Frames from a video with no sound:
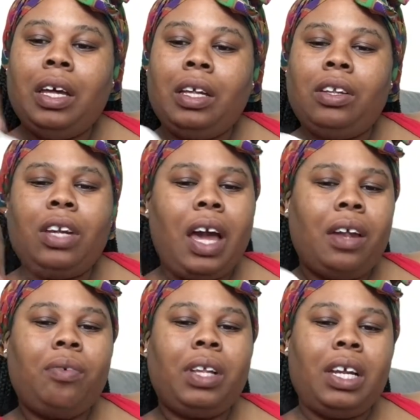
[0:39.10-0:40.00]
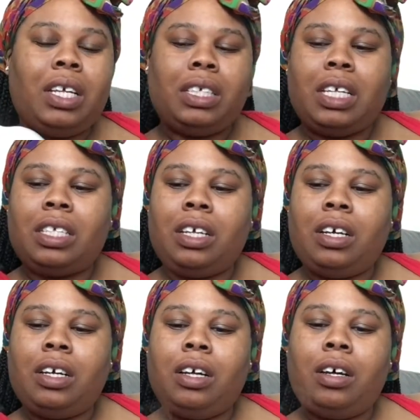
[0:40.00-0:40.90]
Do y'all know what that is? That's
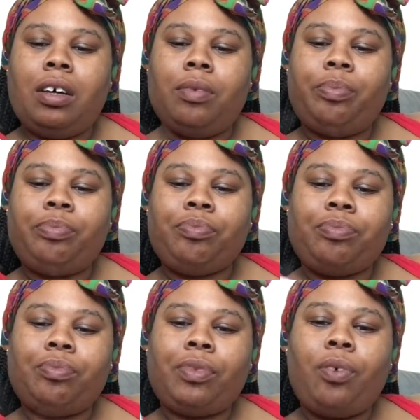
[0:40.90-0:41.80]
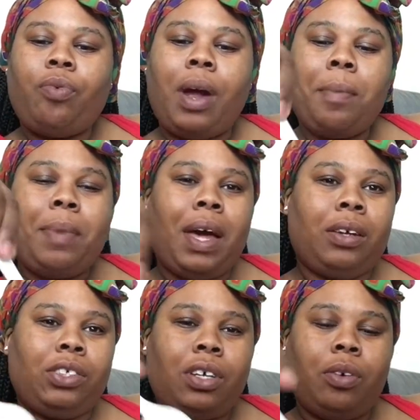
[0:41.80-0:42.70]
the um, rap
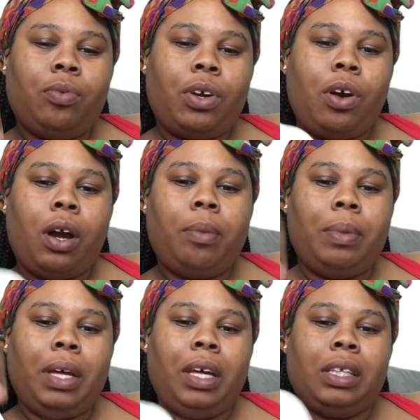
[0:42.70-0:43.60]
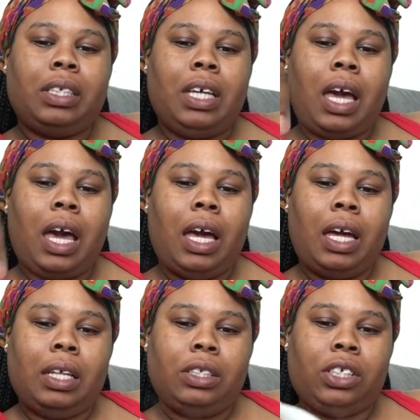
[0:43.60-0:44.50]
battle show with Cardi B, T.I.,
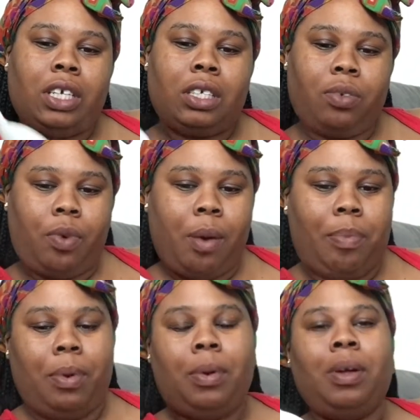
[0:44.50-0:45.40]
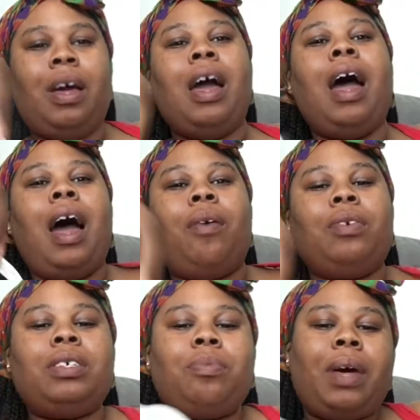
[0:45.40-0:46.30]
and Chance the Rapper. I
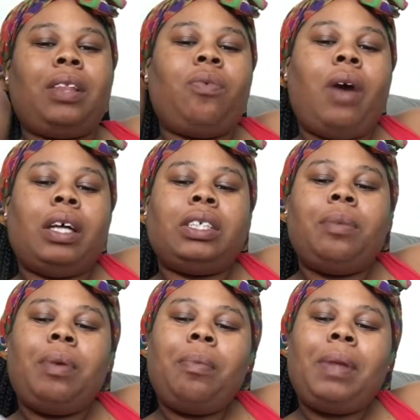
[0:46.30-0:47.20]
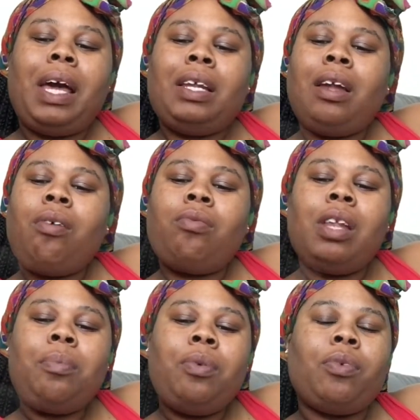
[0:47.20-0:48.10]
was about to watch that, but I'm like, no,
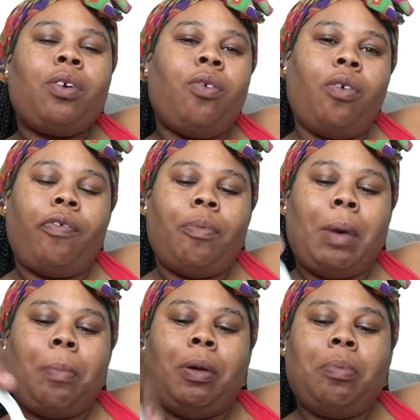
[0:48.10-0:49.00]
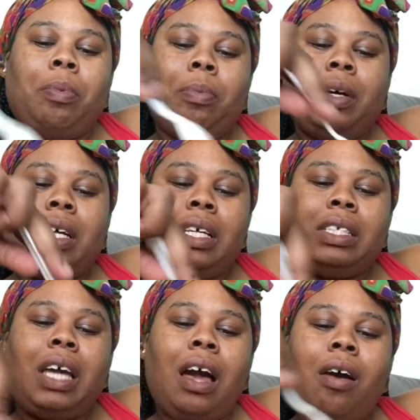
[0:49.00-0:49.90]
let me record for my people because,
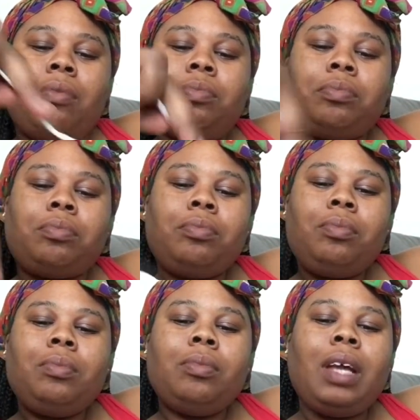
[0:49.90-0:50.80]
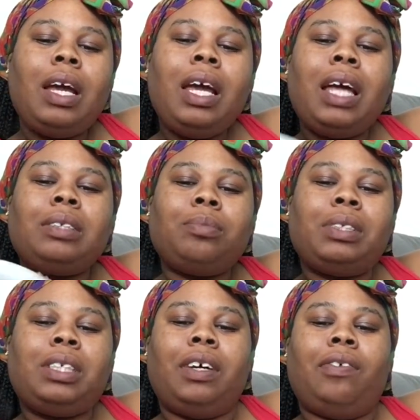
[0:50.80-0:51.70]
y'all, I got some
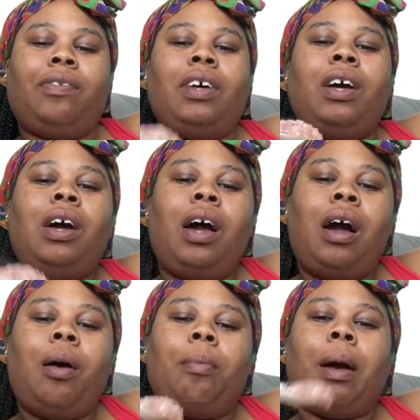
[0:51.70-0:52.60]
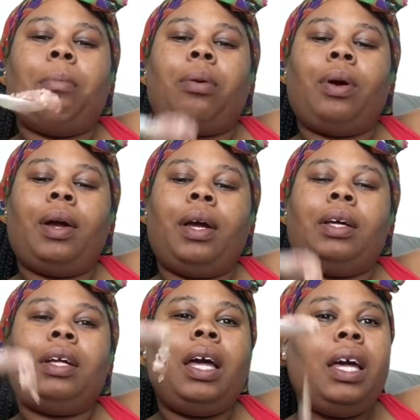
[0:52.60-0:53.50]
stuff on my
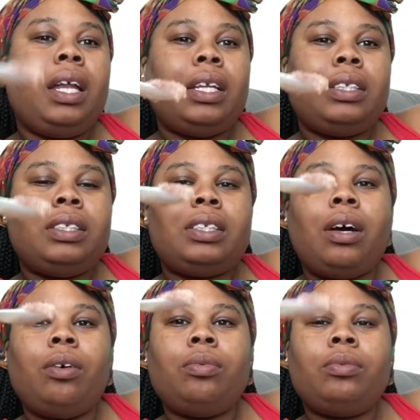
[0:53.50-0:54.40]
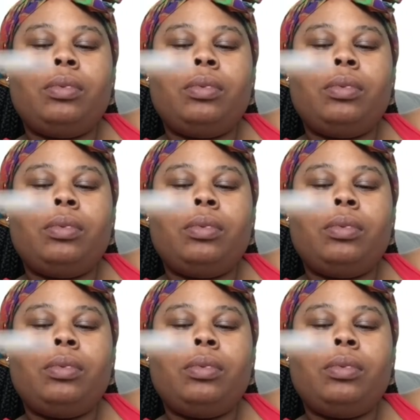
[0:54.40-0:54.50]
brain. And so,